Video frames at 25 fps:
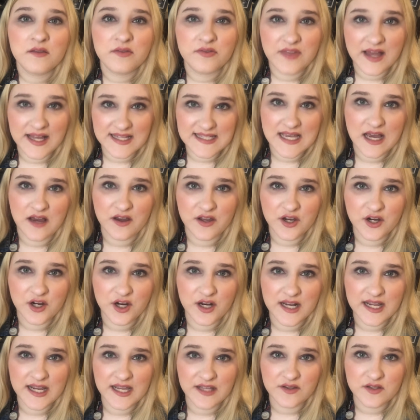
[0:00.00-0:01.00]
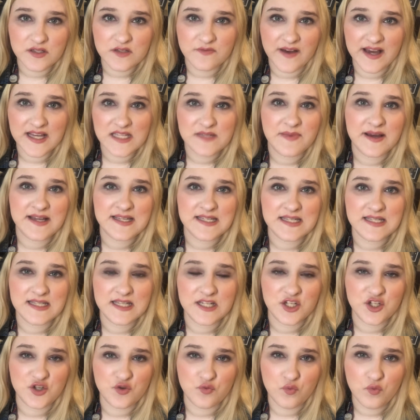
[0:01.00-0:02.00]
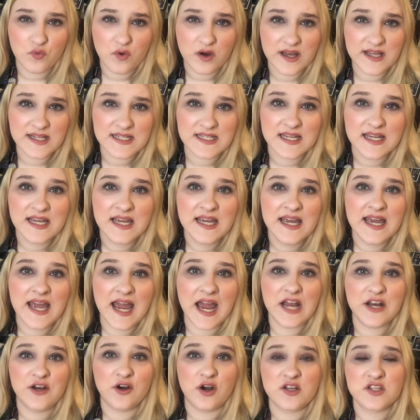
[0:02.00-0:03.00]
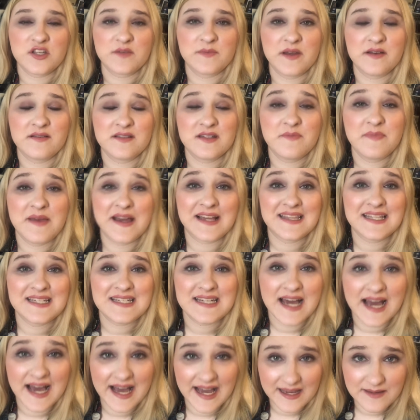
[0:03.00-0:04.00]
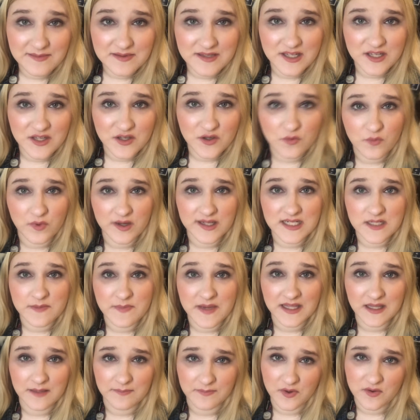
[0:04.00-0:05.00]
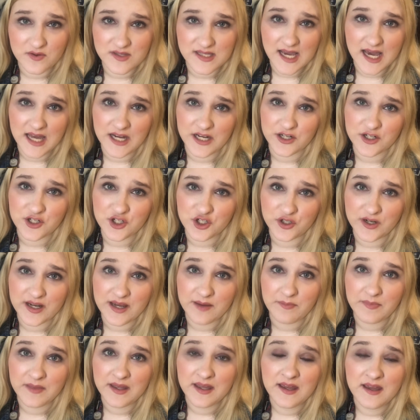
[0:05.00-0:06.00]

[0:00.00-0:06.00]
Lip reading: that's how you're going to get those fast passes that you want, and you're also going to be able to pick the times that you want to make the most out of your trip.